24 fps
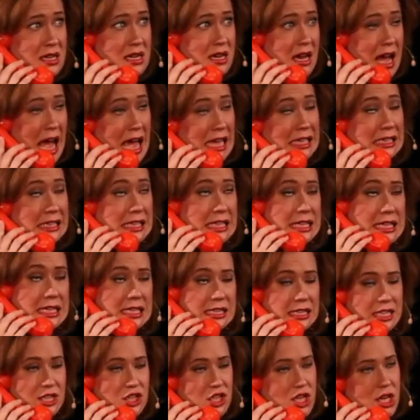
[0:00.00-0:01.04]
I
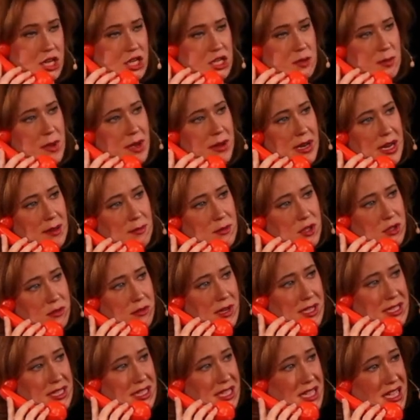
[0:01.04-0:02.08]
legally changed my name to
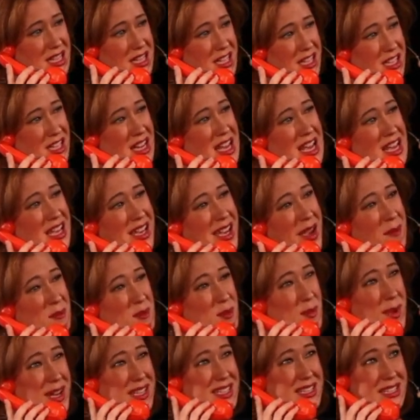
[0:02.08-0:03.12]
Rusty and then kept
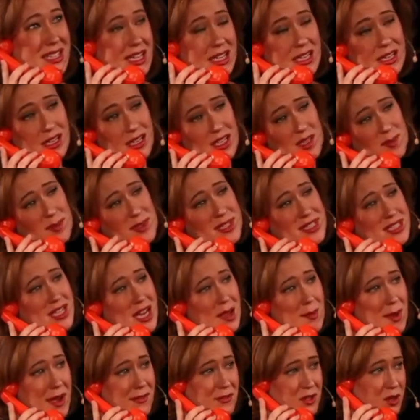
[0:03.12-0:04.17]
my second husband's
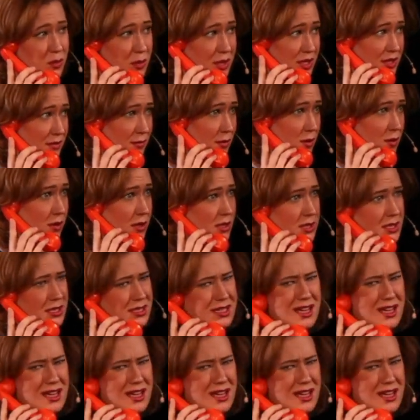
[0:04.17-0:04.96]
name after we divorced.